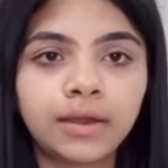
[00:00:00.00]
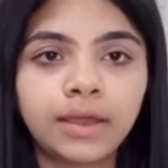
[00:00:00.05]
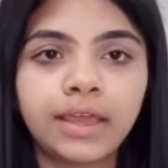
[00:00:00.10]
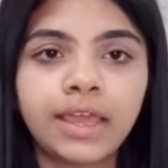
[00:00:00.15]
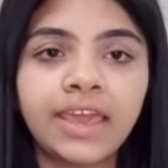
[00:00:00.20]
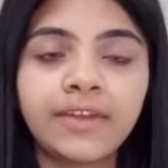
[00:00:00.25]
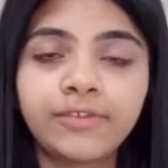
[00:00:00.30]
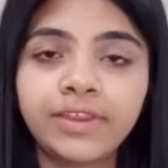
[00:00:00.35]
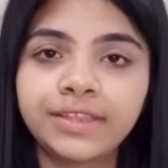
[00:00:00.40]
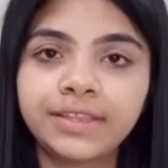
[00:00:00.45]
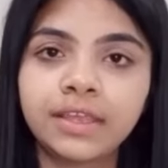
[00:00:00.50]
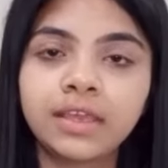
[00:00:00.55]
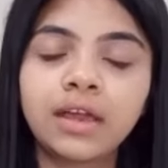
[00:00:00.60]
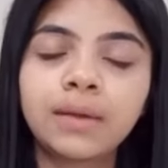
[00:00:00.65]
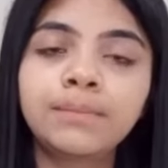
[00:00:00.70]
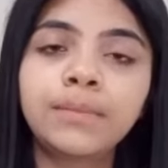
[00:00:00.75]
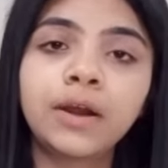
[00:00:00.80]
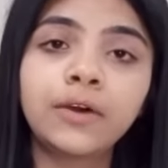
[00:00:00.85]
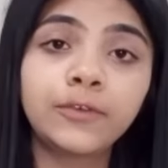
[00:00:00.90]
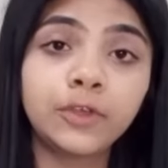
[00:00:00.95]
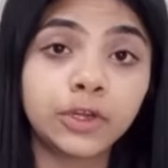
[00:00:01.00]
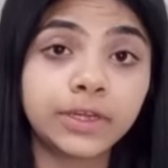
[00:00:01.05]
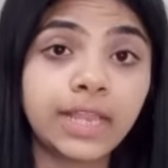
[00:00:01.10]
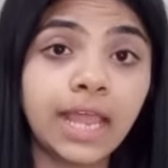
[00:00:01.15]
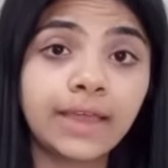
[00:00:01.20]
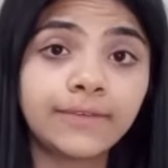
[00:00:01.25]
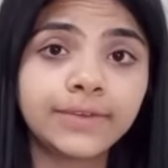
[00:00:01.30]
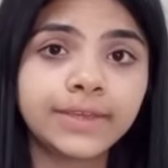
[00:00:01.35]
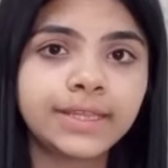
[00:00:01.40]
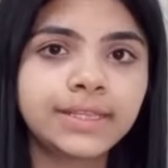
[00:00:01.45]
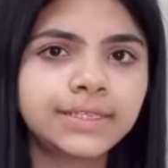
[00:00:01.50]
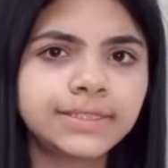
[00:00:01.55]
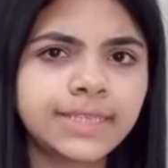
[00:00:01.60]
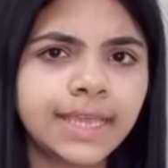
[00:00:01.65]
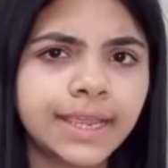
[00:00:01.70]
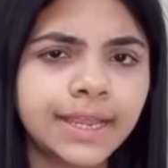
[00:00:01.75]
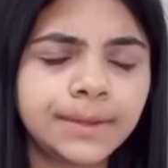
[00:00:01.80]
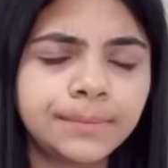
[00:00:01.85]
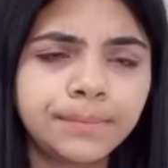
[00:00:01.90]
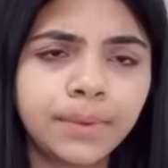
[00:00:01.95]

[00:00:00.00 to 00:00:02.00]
everything above your clavicle. The second